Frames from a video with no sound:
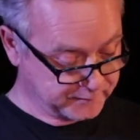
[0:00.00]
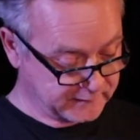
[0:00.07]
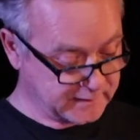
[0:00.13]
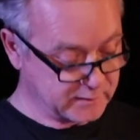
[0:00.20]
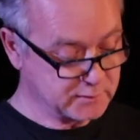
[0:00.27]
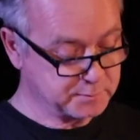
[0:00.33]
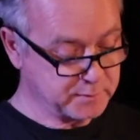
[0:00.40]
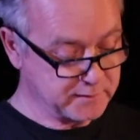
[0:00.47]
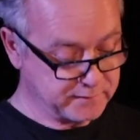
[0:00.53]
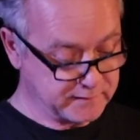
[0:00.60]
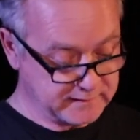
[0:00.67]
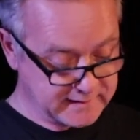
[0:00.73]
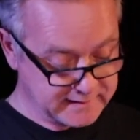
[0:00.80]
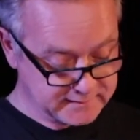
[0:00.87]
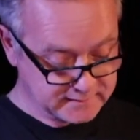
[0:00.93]
There is both a
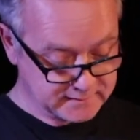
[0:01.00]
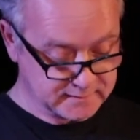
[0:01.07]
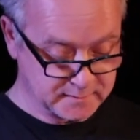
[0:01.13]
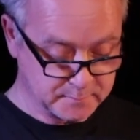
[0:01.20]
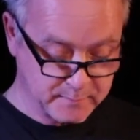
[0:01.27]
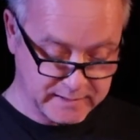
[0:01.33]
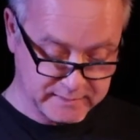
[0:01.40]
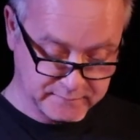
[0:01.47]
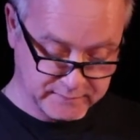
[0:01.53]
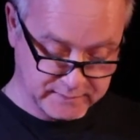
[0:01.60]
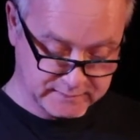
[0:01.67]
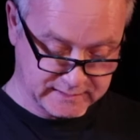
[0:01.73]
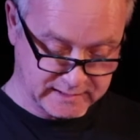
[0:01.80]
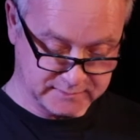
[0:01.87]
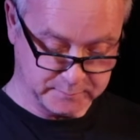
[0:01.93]
latent and
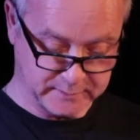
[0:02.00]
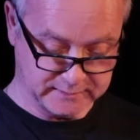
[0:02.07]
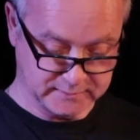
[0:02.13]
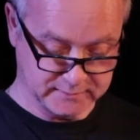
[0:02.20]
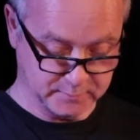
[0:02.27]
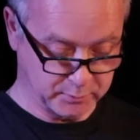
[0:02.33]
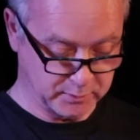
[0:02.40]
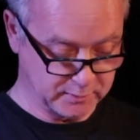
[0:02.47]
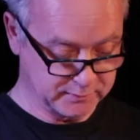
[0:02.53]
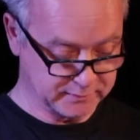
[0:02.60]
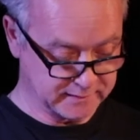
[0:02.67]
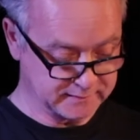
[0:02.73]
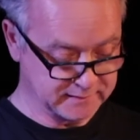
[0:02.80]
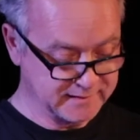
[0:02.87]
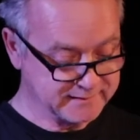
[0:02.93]
manifest aspect to the
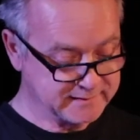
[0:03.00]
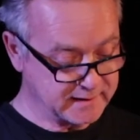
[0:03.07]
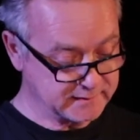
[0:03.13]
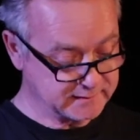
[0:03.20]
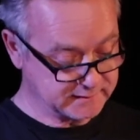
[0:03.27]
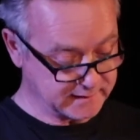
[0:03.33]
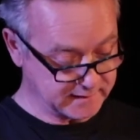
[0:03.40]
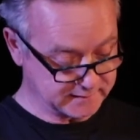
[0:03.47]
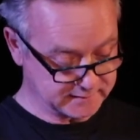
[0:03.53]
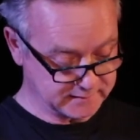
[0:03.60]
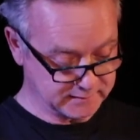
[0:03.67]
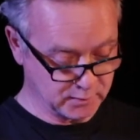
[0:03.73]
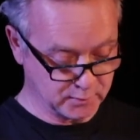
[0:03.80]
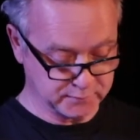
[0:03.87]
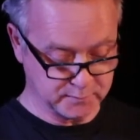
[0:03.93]
process." "Yes, yes." He
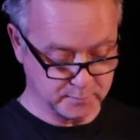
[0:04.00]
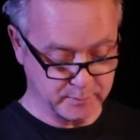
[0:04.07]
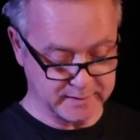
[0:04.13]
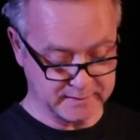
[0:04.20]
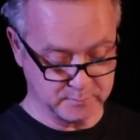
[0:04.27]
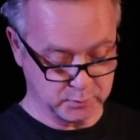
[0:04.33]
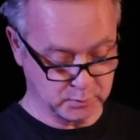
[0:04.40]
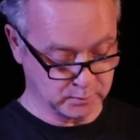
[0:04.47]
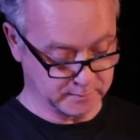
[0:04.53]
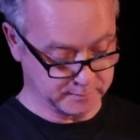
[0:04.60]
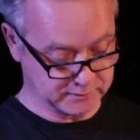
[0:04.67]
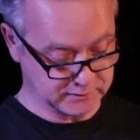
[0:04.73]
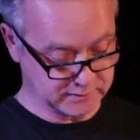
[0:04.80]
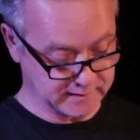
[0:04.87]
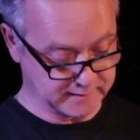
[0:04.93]
got off the bed and pulled up a
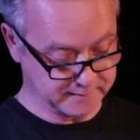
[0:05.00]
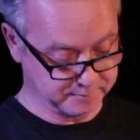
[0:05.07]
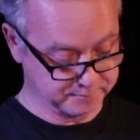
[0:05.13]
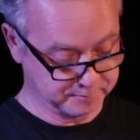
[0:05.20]
chair.